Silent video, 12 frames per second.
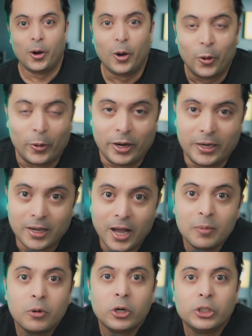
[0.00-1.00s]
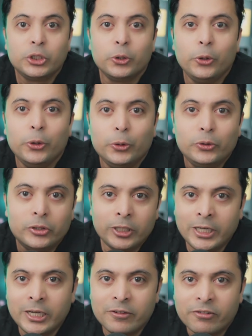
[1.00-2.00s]
Alright, I'm going to show you
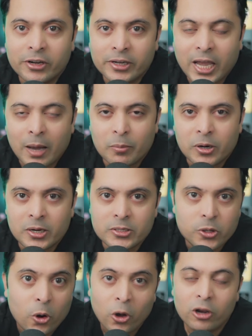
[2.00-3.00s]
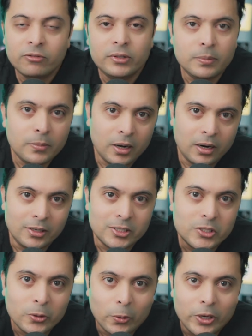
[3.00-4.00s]
three different cameras. All of them are
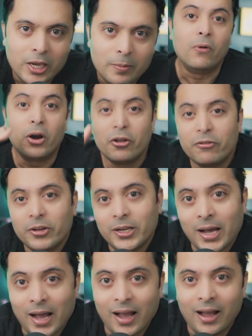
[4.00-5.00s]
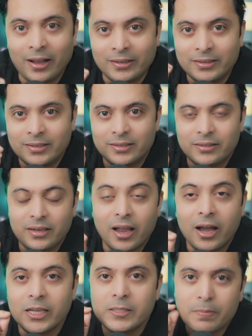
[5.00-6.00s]
Sony. One of it has
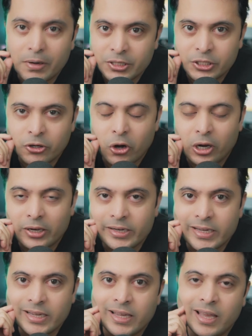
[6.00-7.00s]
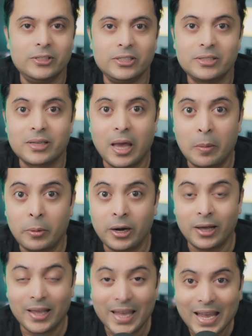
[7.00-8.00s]
nice picture quality, which is
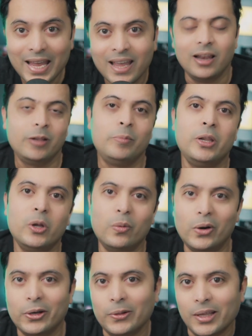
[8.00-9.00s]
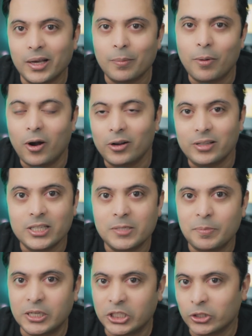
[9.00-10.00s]
camera A. Let me know what you think about this
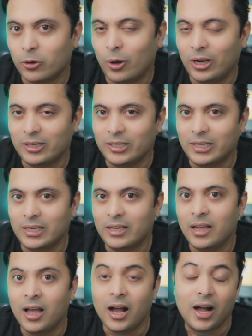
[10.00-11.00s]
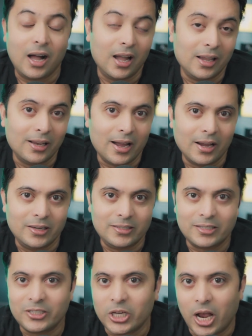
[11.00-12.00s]
picture quality,
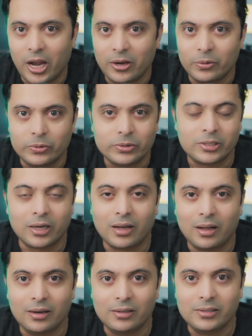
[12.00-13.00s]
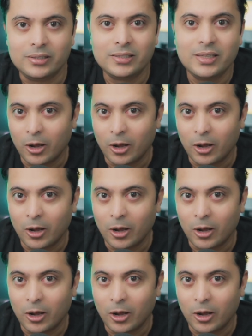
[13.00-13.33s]
highlights, shadows, the colors.